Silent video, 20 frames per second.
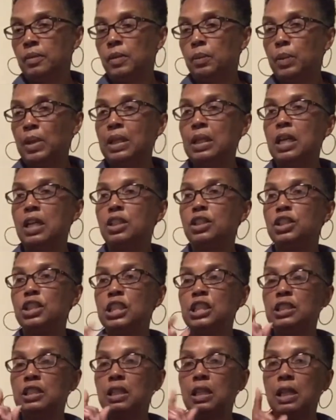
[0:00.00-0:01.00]
Because
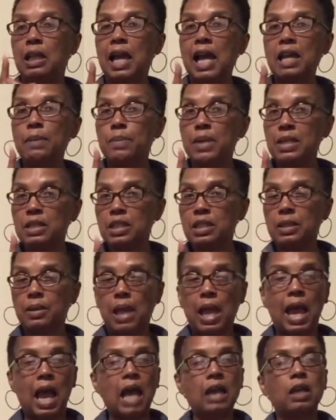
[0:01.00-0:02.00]
she's in alignment.
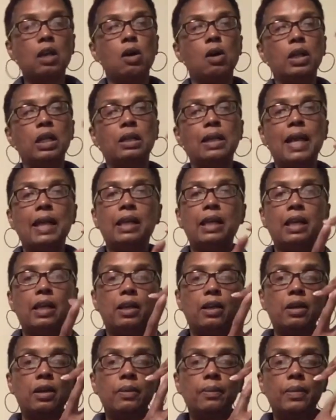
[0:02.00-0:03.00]
I call it like
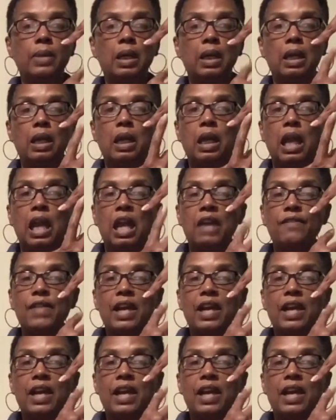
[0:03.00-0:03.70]
here. If